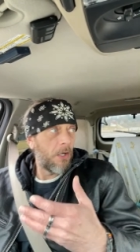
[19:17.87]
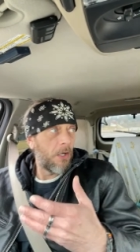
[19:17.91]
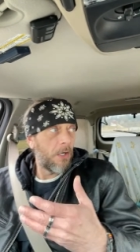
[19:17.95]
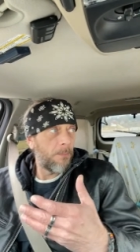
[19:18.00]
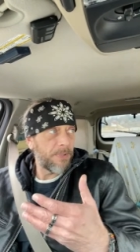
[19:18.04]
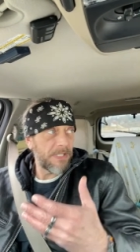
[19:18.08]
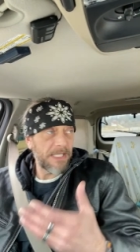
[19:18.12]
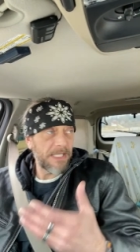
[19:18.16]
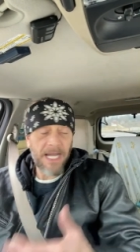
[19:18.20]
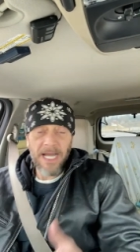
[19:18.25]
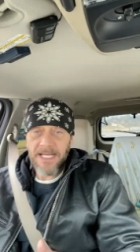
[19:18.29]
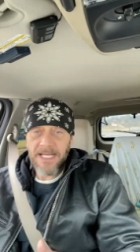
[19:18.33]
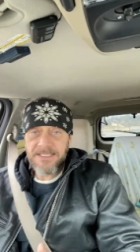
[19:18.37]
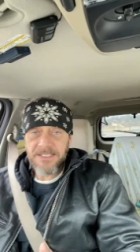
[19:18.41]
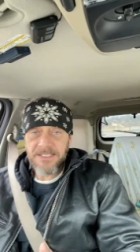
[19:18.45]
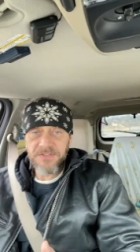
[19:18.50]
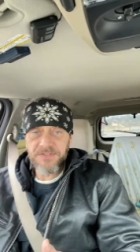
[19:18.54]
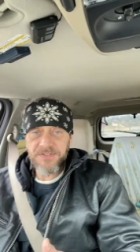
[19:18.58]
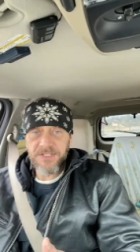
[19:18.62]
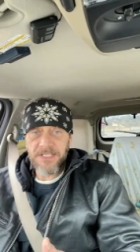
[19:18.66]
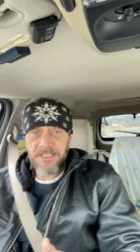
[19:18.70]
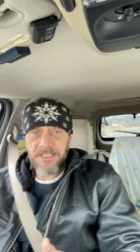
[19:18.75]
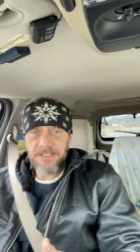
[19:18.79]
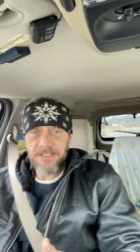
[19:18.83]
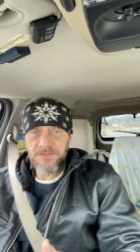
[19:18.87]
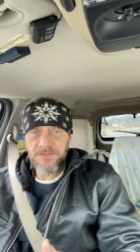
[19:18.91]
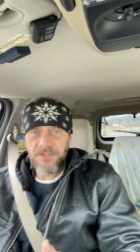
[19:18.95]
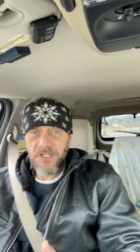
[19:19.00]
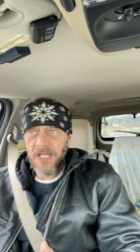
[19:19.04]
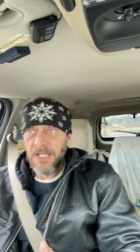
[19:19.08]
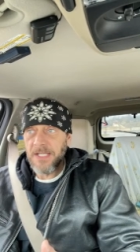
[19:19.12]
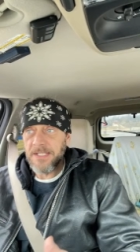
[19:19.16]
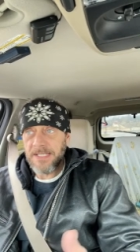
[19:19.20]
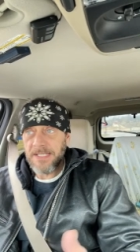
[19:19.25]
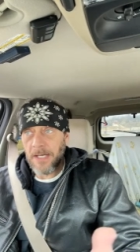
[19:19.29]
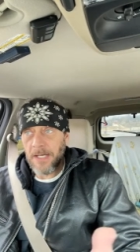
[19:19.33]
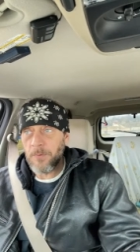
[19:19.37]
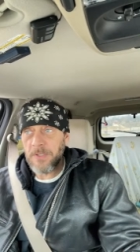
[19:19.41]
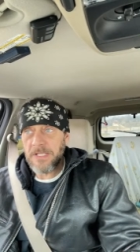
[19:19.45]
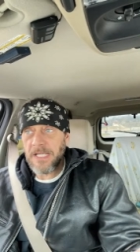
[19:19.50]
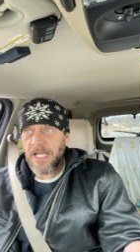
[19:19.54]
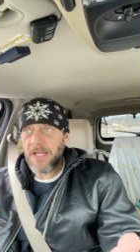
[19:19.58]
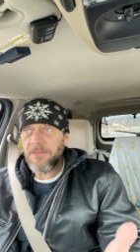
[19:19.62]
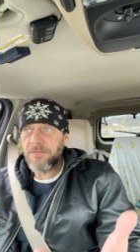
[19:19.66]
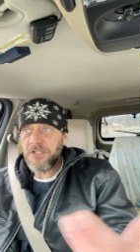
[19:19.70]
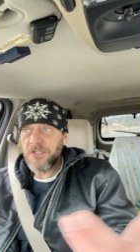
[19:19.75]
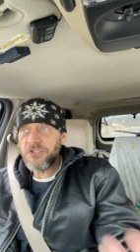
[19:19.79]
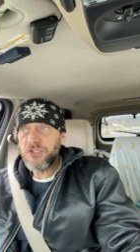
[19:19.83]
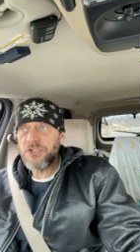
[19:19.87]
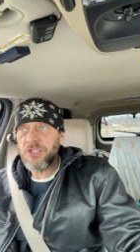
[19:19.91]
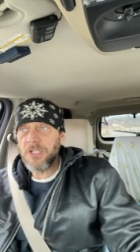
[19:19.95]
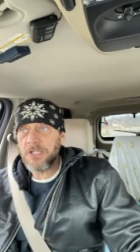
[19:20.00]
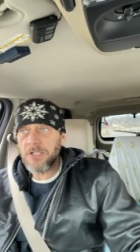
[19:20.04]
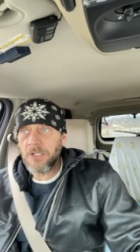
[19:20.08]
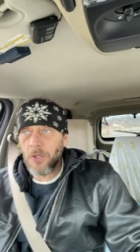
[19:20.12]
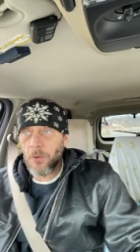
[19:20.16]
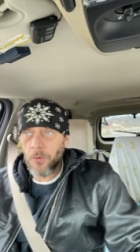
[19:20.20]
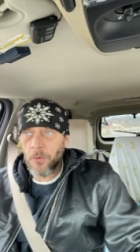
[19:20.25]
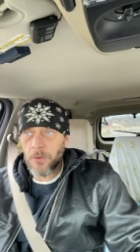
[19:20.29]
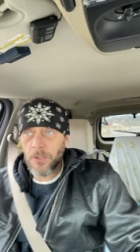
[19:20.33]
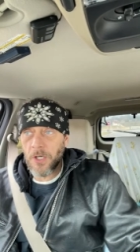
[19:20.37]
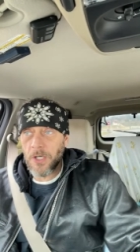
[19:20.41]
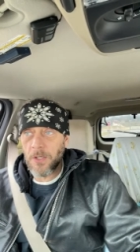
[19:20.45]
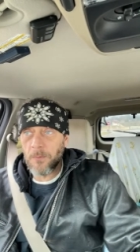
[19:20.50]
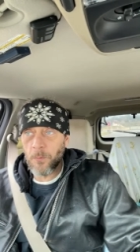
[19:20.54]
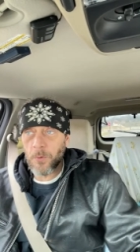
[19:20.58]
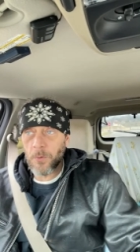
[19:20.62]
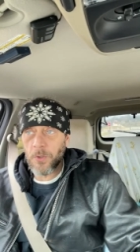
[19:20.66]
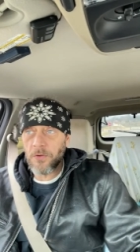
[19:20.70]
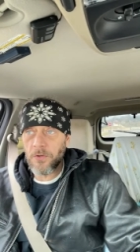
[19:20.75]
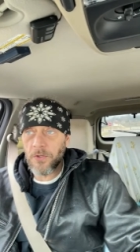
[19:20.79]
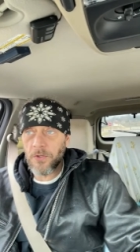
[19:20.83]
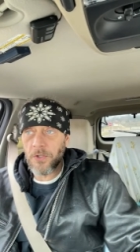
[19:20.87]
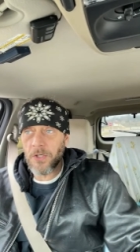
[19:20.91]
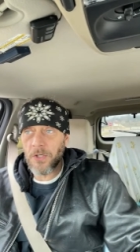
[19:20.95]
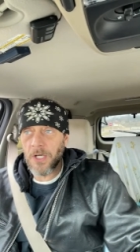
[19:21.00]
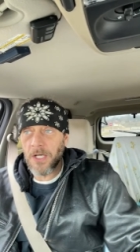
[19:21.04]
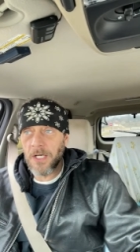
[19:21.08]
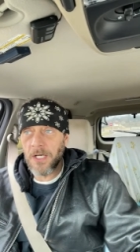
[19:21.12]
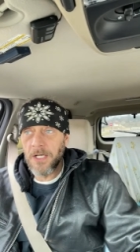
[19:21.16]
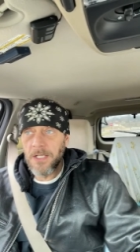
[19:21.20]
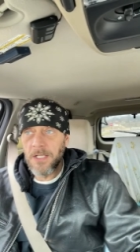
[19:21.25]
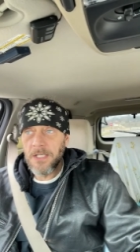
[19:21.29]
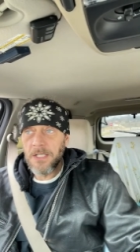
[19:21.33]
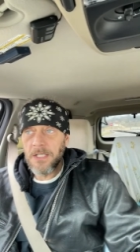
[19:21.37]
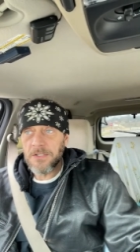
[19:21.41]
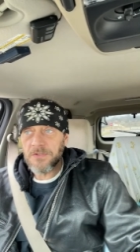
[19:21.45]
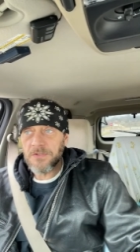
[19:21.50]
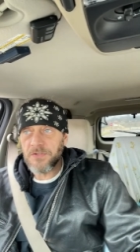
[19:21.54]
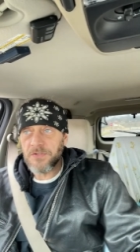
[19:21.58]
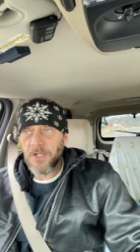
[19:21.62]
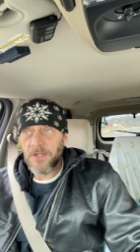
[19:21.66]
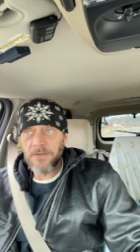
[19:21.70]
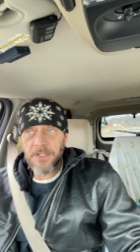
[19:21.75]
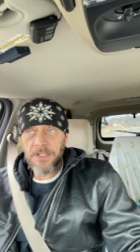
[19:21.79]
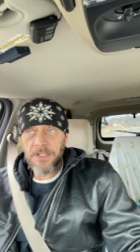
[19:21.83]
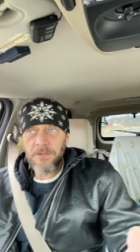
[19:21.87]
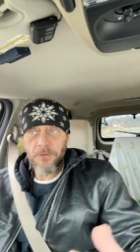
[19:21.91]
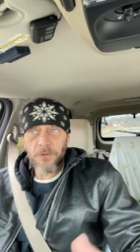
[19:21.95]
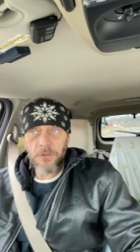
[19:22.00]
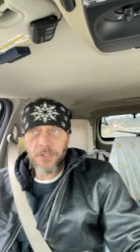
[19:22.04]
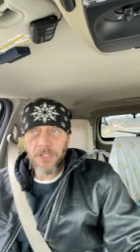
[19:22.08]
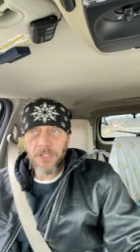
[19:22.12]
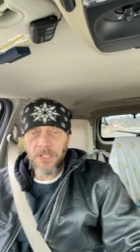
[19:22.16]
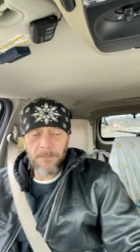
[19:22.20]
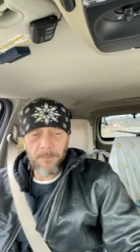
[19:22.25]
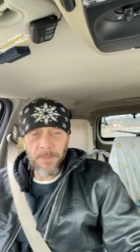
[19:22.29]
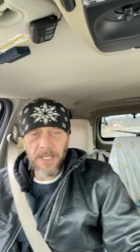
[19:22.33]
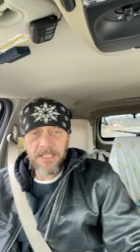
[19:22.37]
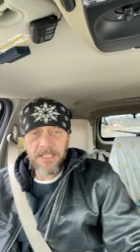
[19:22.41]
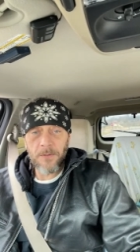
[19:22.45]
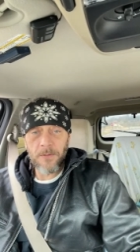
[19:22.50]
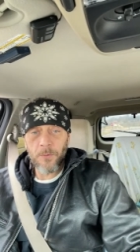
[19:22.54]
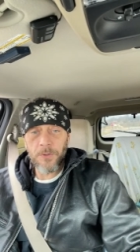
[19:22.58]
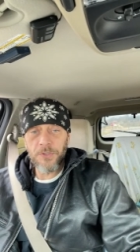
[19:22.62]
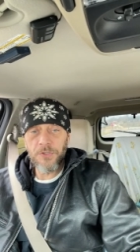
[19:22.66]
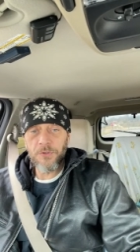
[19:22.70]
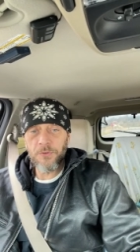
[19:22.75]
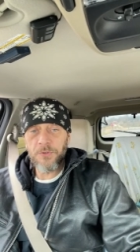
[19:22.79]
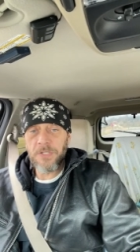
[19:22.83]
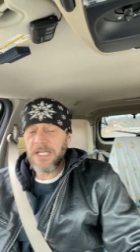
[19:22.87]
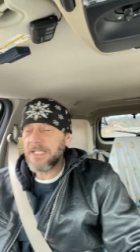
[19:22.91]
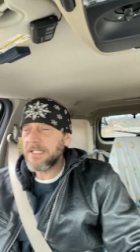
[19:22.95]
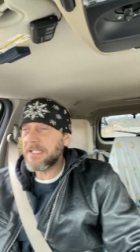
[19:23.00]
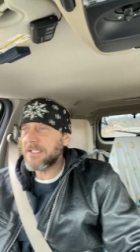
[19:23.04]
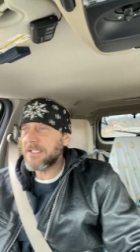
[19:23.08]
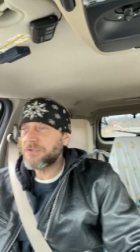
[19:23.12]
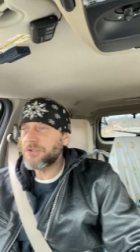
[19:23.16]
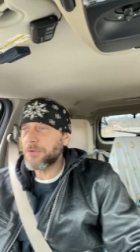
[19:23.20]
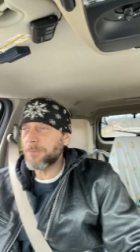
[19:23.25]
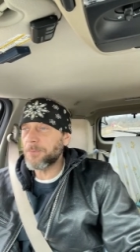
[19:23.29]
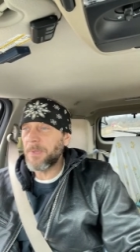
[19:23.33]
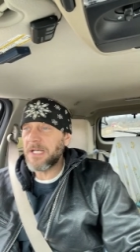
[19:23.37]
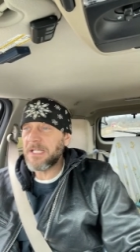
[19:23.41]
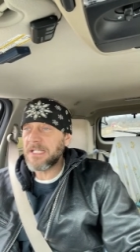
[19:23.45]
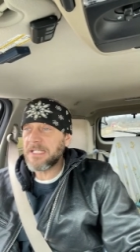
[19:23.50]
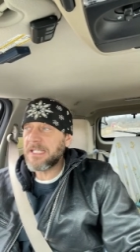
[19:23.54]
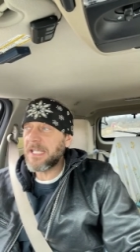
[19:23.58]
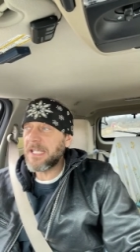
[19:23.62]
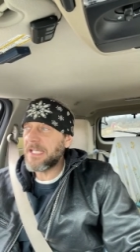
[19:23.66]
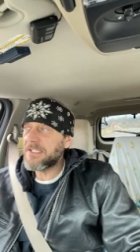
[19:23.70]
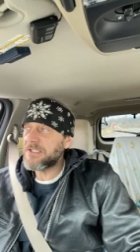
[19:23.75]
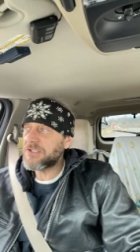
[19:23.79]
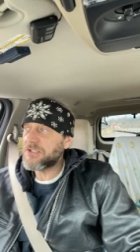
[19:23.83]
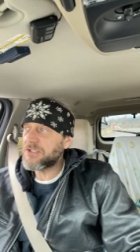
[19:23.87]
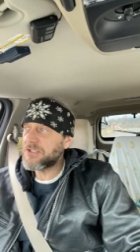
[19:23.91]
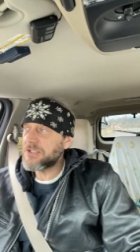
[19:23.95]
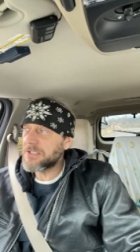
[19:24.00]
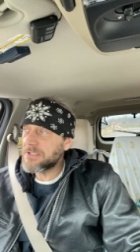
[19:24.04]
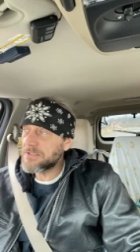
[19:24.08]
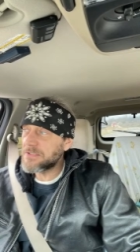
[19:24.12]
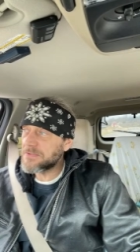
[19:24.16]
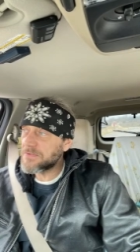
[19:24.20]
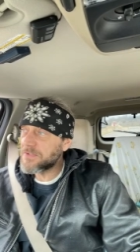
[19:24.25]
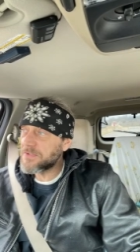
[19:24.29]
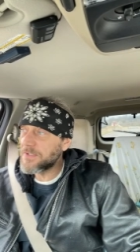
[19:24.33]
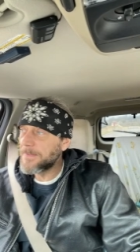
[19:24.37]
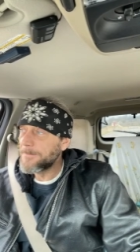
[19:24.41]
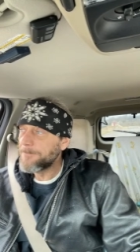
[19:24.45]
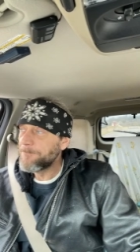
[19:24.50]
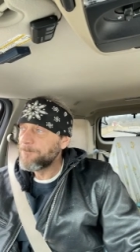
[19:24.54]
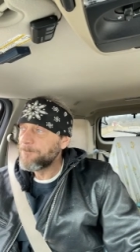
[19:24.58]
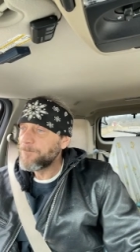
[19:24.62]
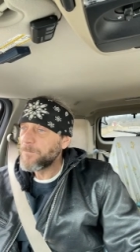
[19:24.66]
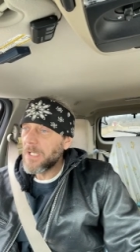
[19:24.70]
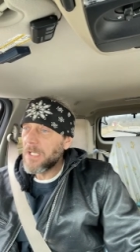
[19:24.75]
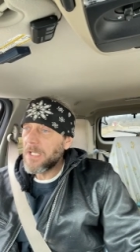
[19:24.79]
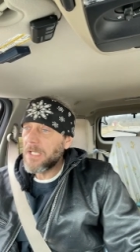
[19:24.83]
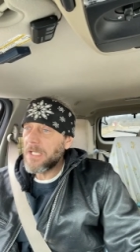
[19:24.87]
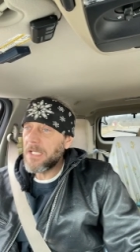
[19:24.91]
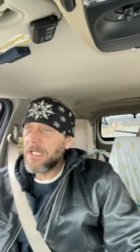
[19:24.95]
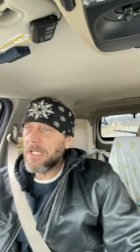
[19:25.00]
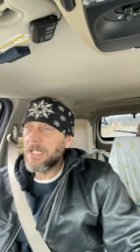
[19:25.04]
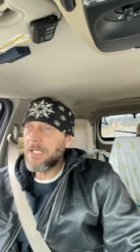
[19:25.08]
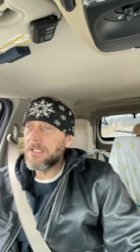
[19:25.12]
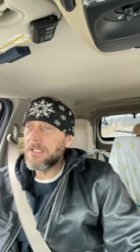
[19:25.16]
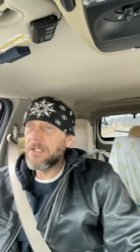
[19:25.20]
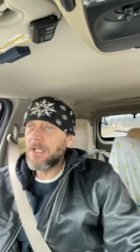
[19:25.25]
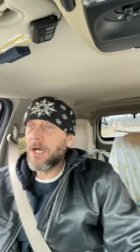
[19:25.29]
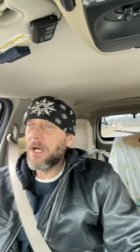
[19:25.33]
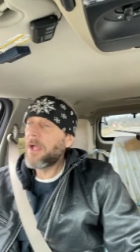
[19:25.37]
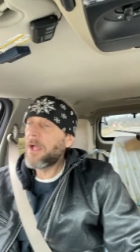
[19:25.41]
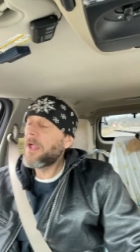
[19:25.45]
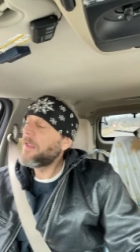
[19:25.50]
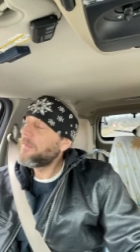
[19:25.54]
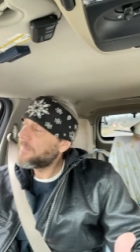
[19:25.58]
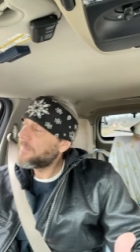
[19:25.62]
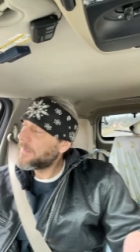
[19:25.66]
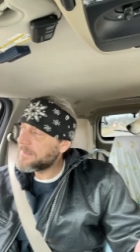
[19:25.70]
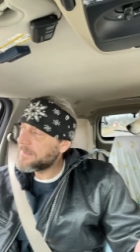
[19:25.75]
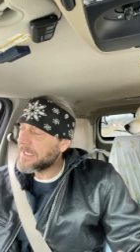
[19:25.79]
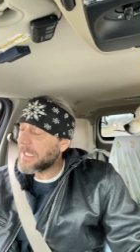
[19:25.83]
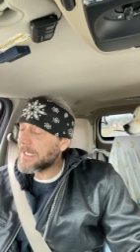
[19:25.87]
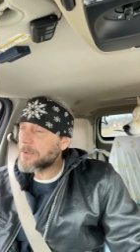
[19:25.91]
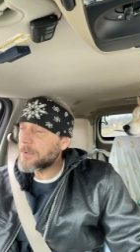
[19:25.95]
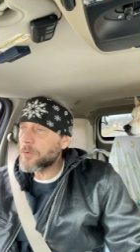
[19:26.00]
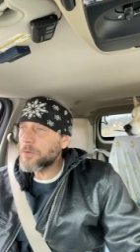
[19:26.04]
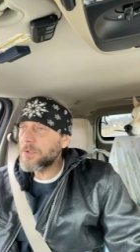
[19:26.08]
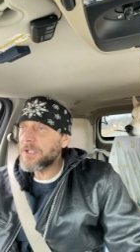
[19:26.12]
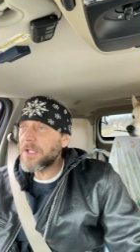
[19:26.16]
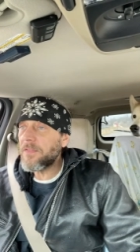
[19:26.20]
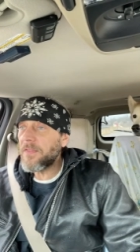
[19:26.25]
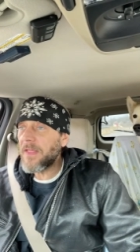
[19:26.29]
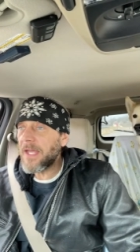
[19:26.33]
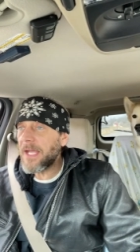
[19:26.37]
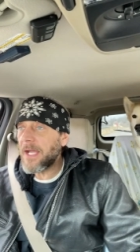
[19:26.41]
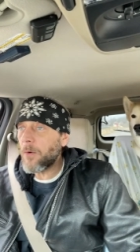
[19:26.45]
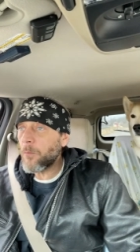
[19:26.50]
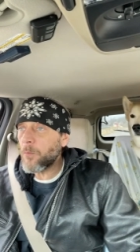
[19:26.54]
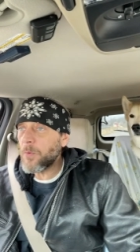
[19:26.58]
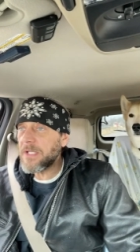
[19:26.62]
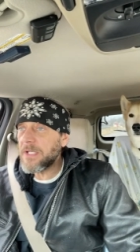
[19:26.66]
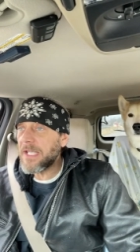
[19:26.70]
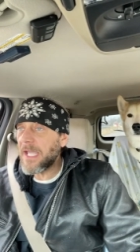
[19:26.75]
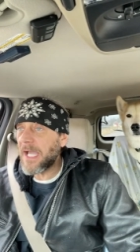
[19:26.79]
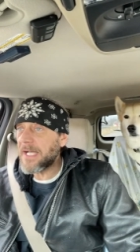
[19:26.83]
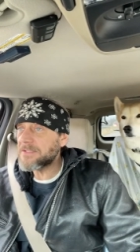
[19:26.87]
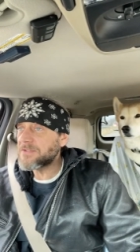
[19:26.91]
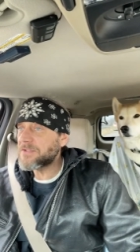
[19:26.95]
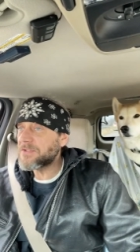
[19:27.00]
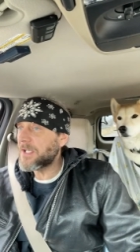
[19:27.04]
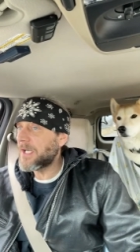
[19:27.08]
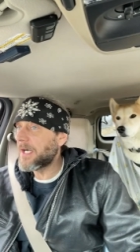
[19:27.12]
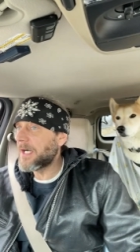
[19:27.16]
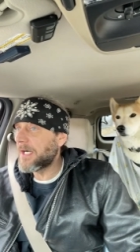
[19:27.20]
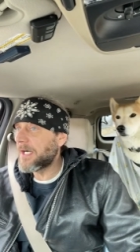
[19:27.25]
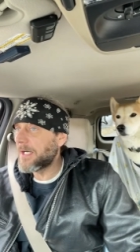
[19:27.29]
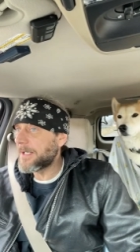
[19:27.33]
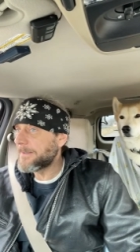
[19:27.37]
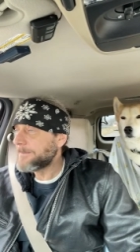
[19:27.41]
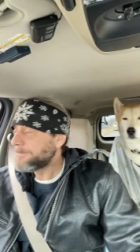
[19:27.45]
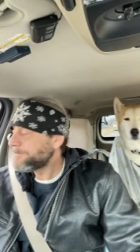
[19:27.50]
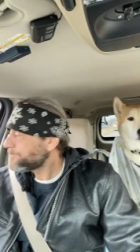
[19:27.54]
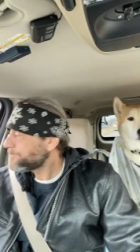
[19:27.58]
behind the scenes, now we got this shit going on where they're suddenly they're gonna make it where you can't get your medications, and then not only that, we got the